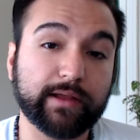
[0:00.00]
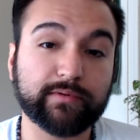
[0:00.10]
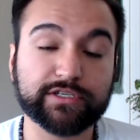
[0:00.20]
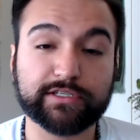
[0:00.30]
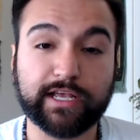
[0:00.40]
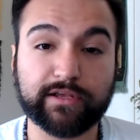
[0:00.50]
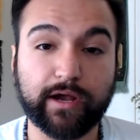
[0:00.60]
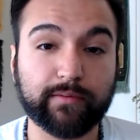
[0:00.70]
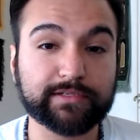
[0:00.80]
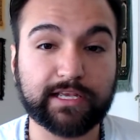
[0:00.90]
which is I
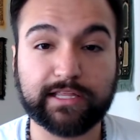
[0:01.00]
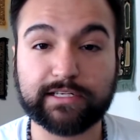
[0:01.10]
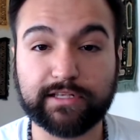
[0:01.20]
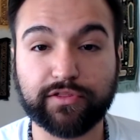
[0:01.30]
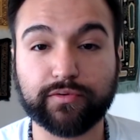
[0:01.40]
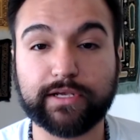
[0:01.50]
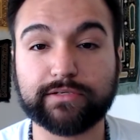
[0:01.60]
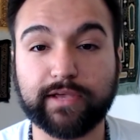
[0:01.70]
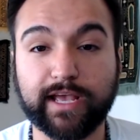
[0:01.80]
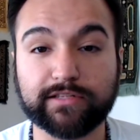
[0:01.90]
always say things in three.
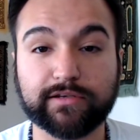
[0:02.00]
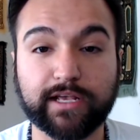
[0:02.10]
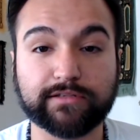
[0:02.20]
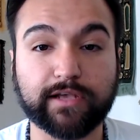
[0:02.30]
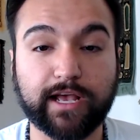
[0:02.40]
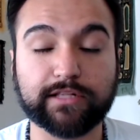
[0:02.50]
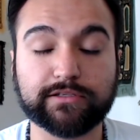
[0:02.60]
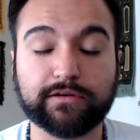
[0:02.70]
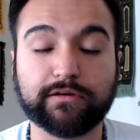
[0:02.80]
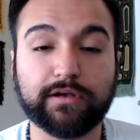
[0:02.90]
So cancel, cancel,
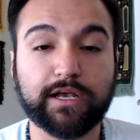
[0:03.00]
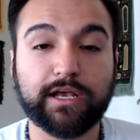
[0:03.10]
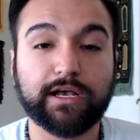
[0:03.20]
cancel.